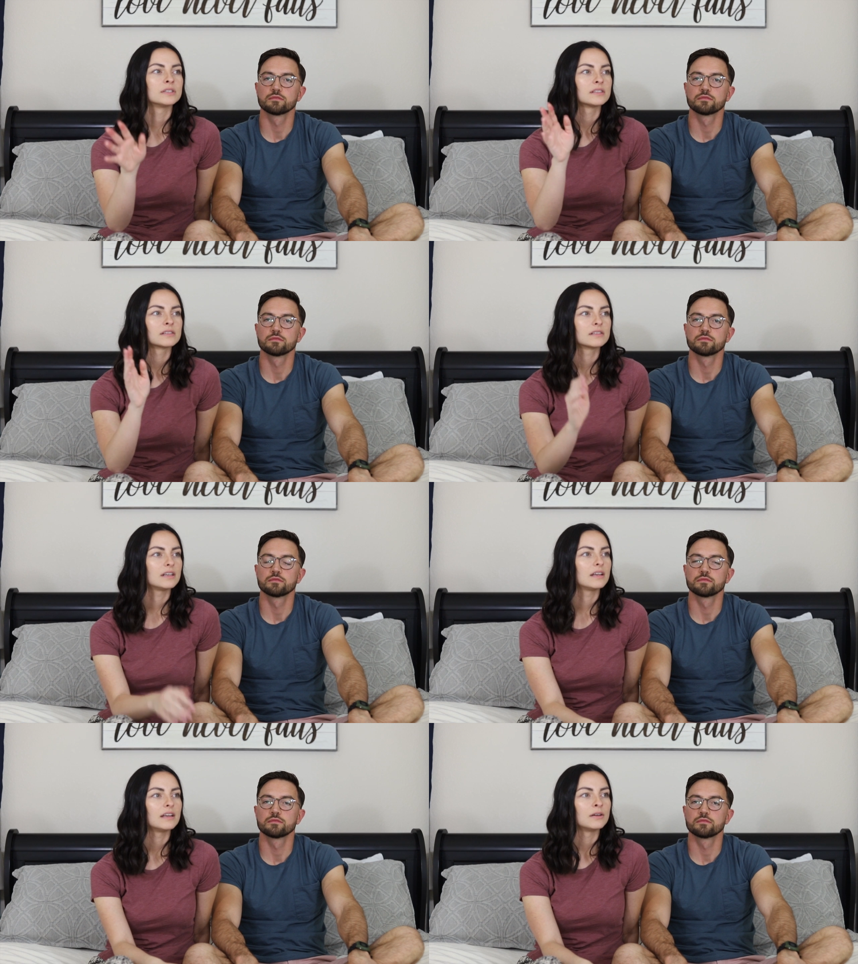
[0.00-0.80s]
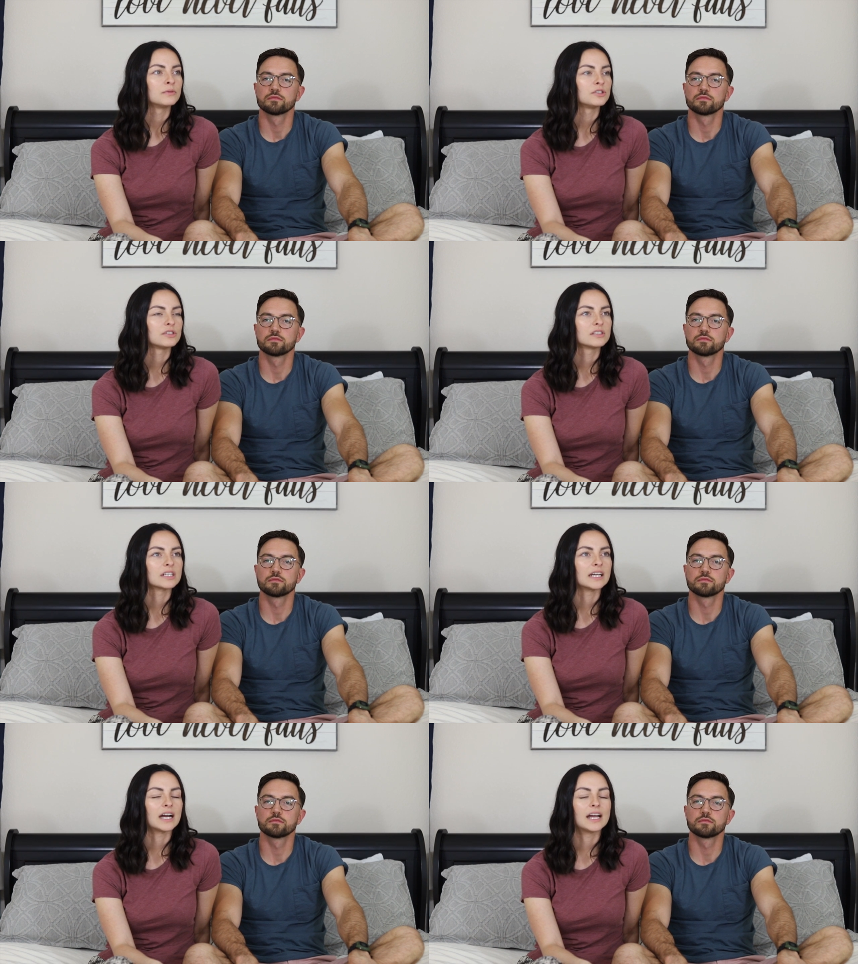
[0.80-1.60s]
Speaker 1: was, it was
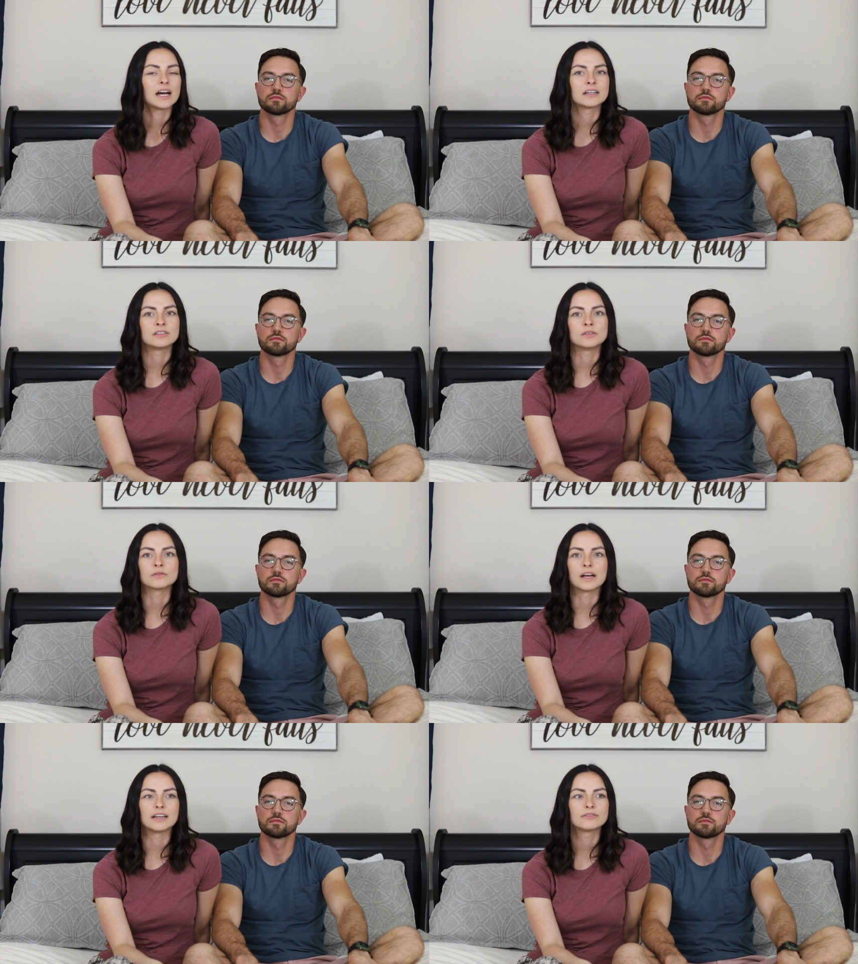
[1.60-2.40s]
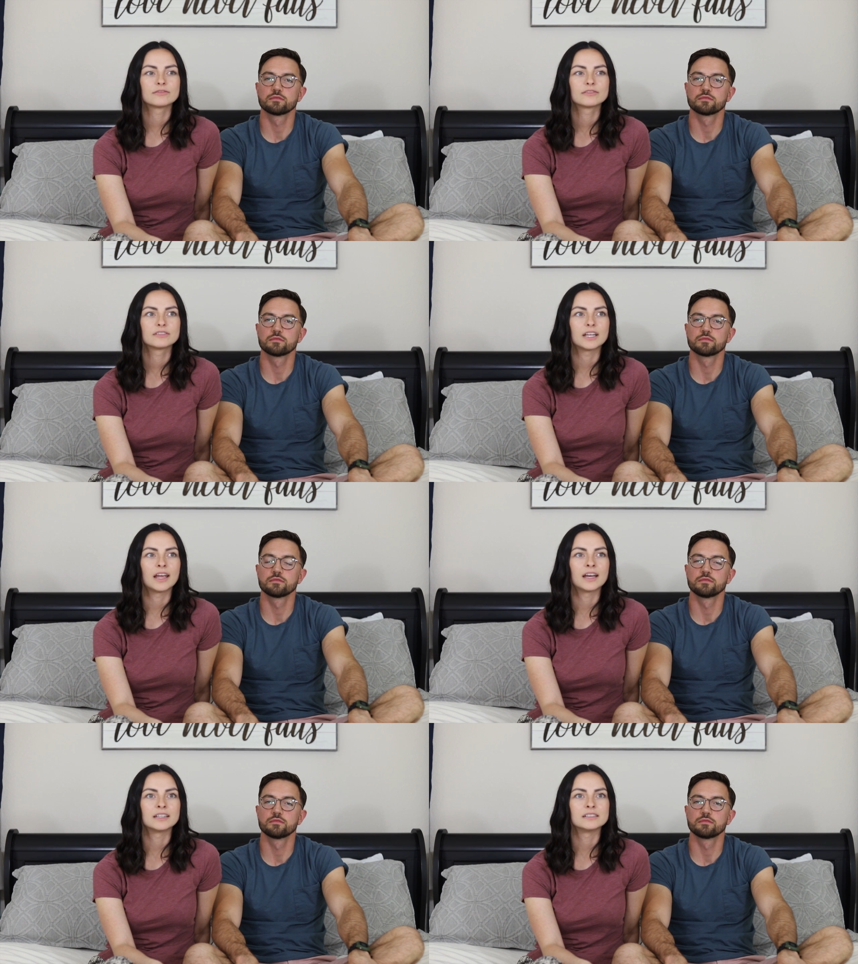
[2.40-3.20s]
just like I had a new life
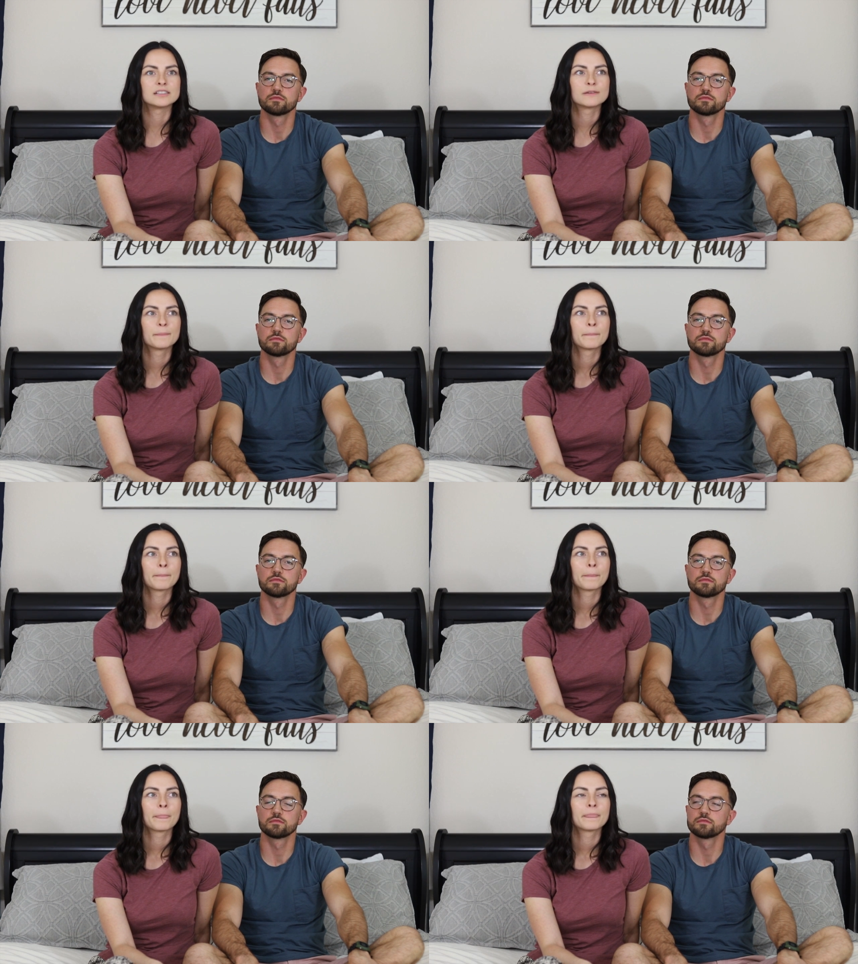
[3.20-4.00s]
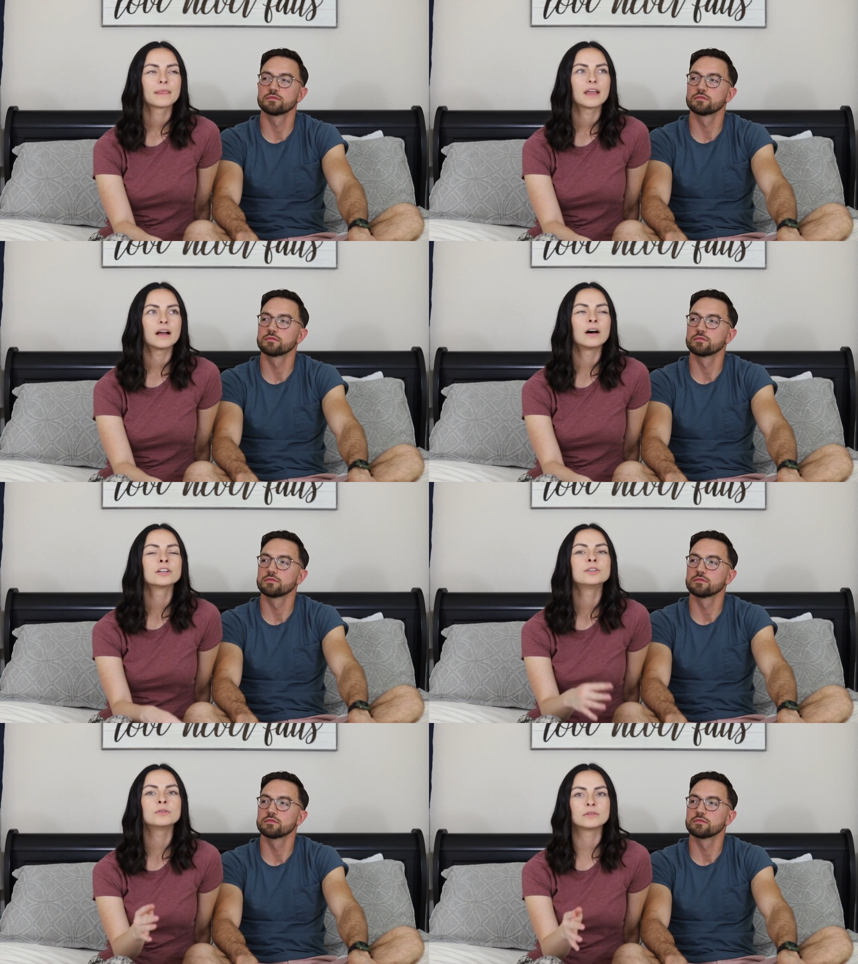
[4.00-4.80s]
and
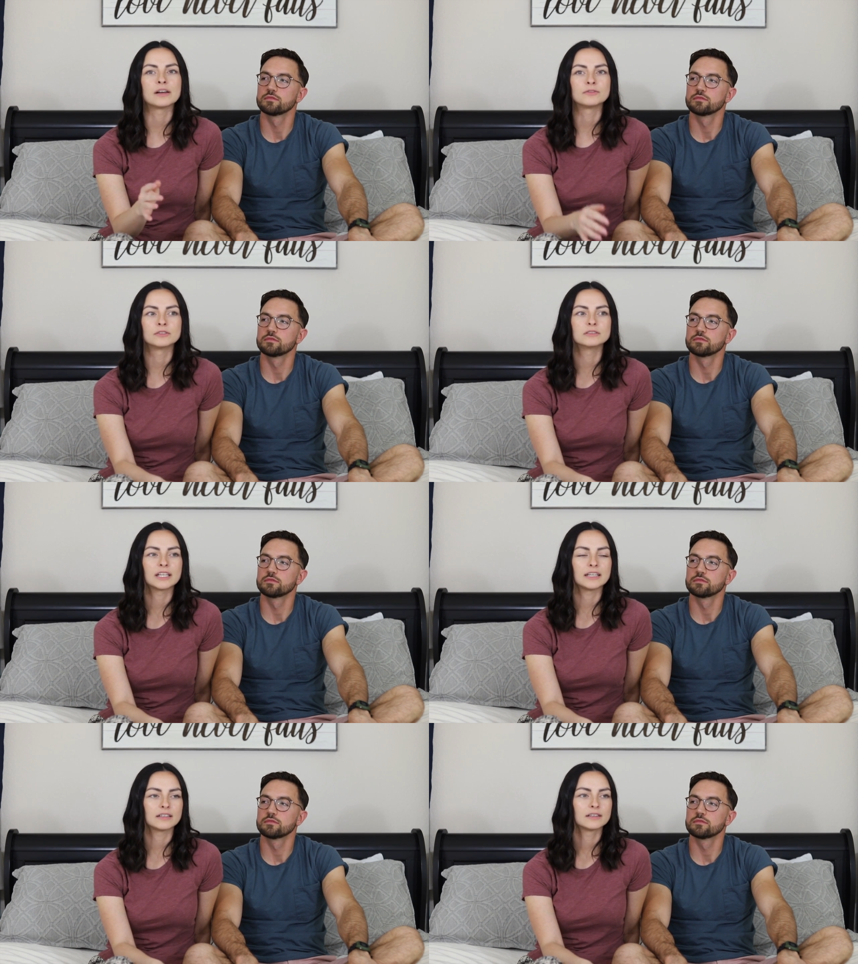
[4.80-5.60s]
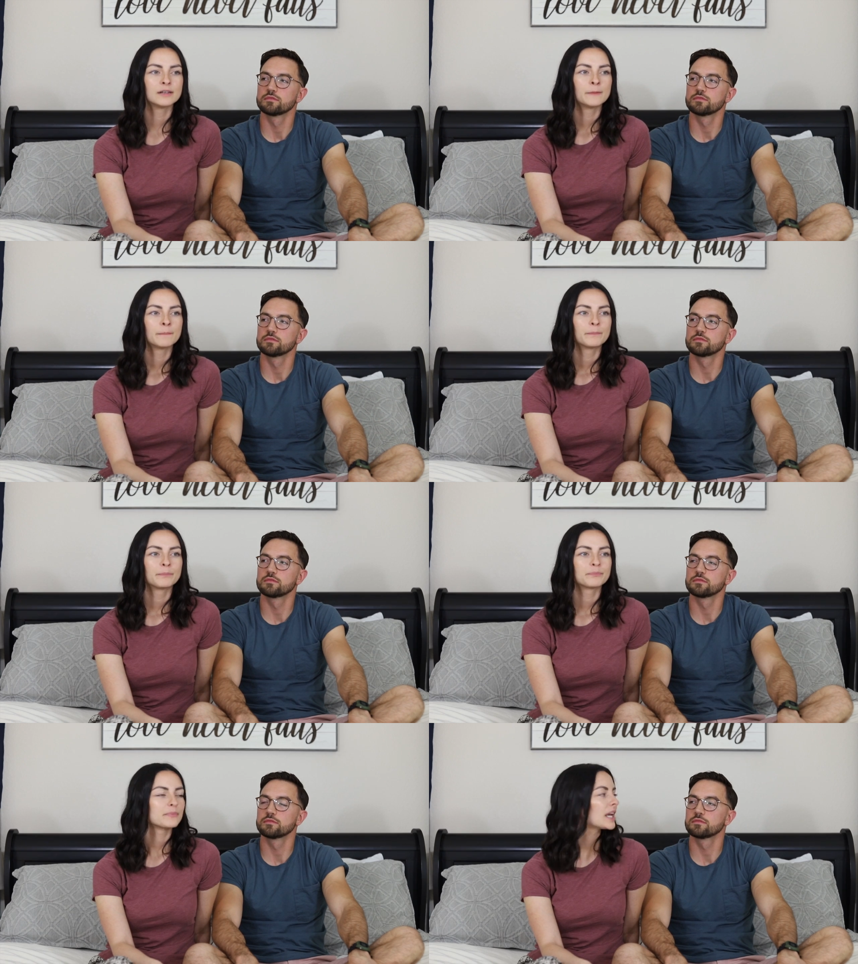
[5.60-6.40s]
on a new level. Like,
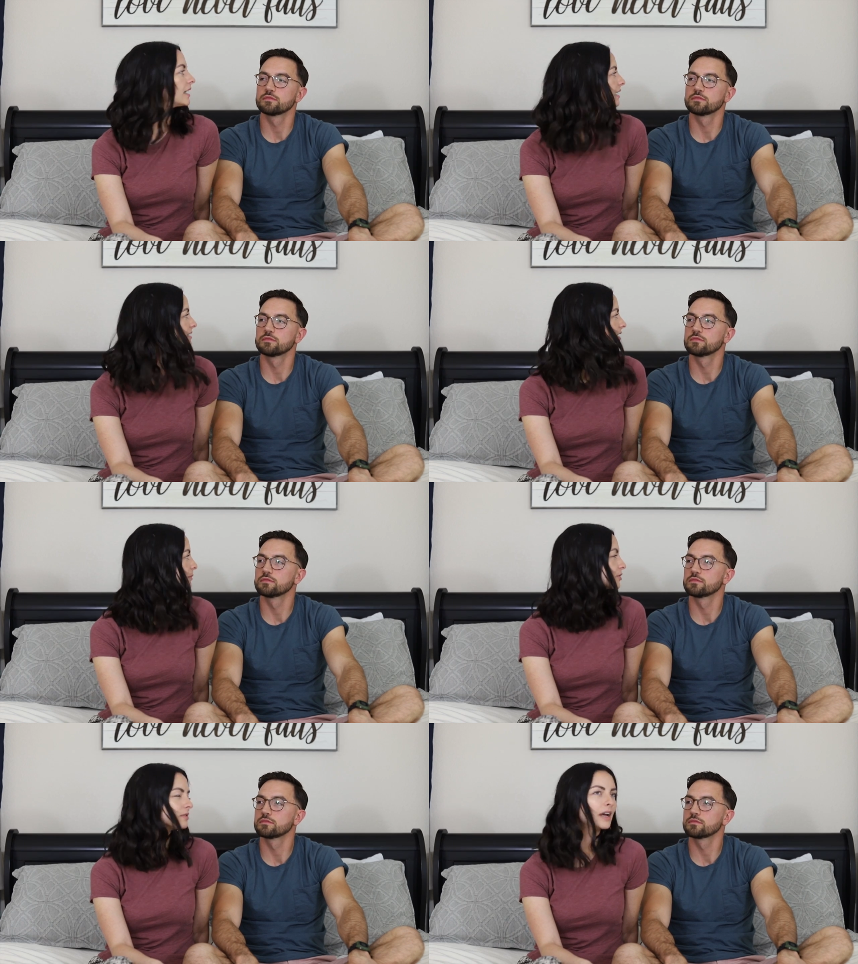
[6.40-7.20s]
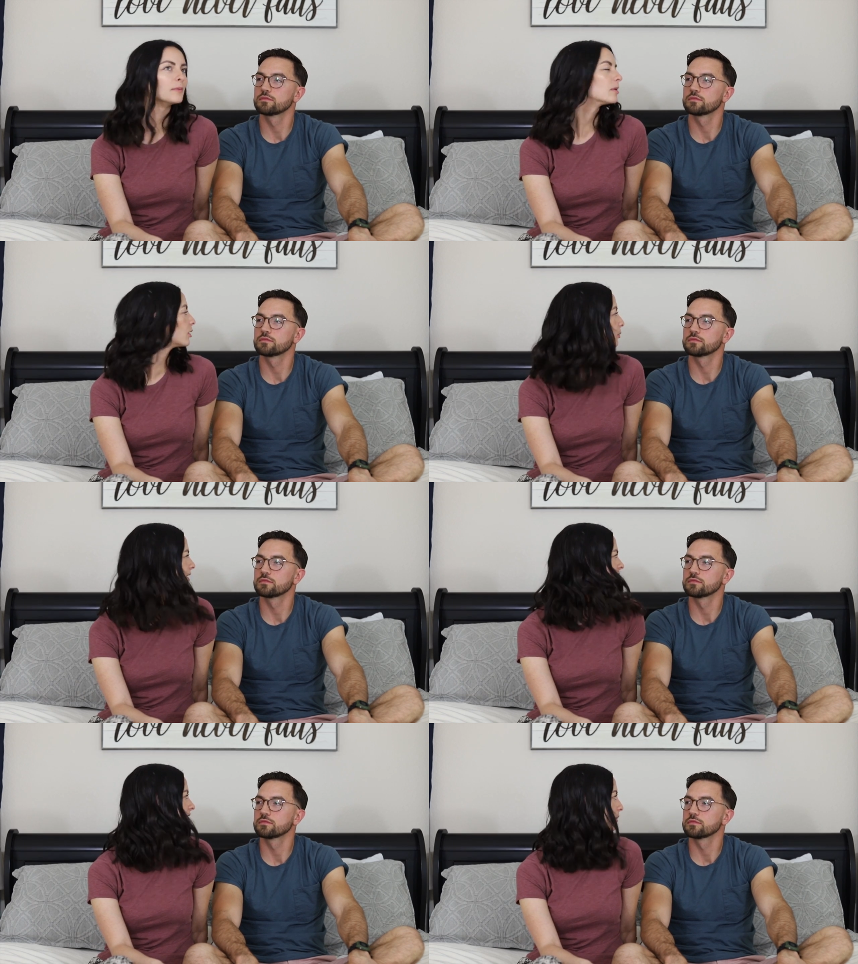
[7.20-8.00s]
I guess I'm, I'm
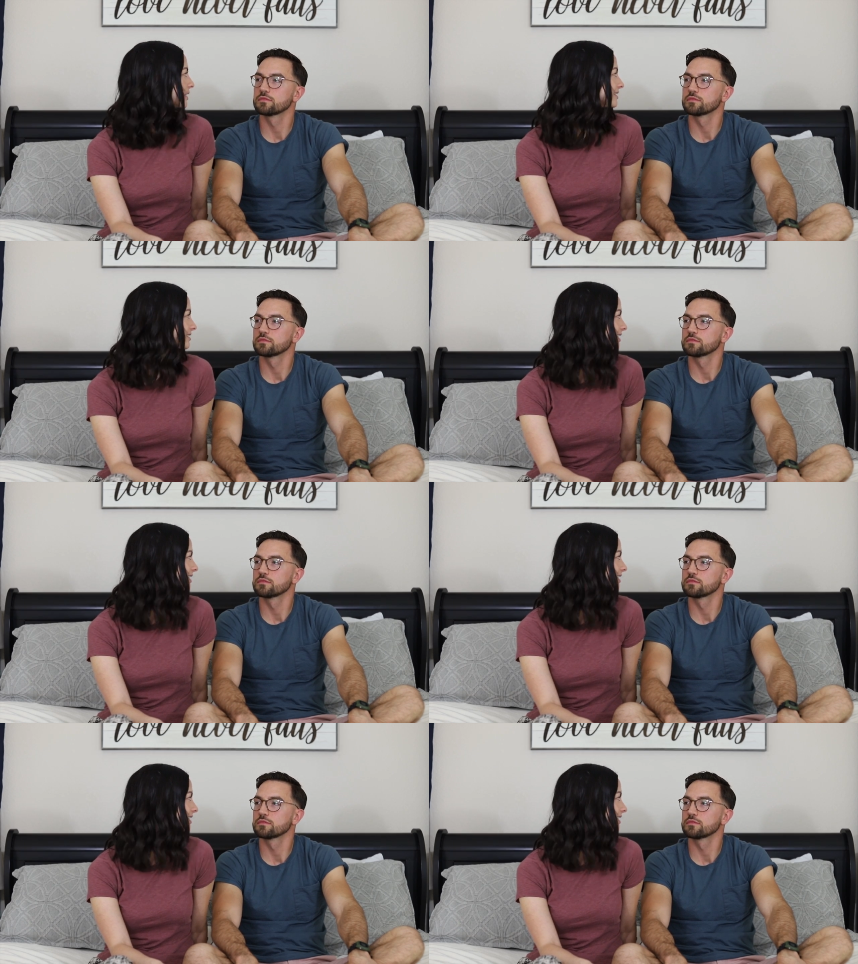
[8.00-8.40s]
hoping that makes